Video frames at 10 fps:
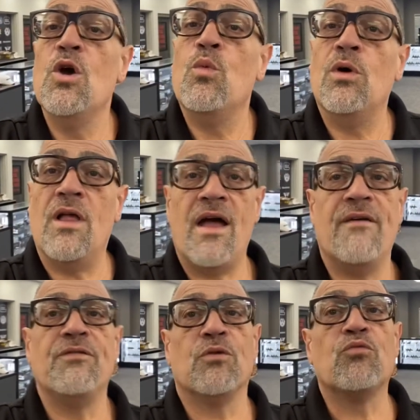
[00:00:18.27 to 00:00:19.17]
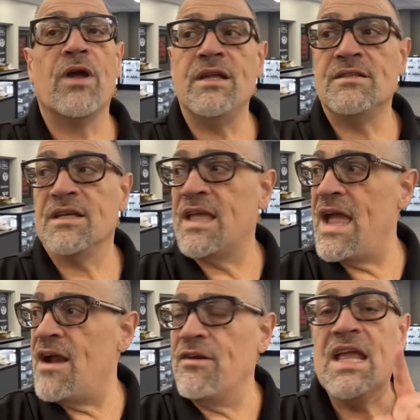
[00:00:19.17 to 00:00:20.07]
will have the right to
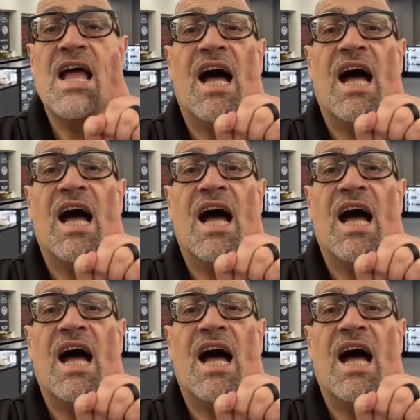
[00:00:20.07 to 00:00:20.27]
carry.